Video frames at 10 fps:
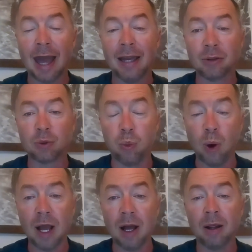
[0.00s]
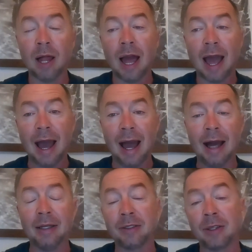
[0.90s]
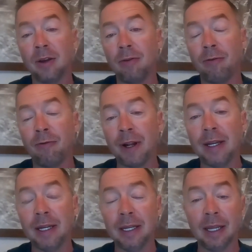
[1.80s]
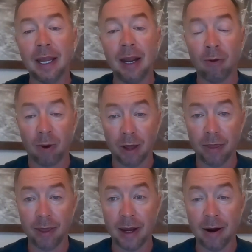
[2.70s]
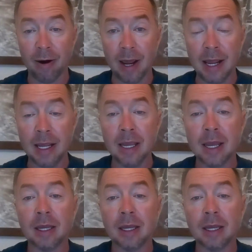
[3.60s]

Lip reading: as well as funding a Roth IRA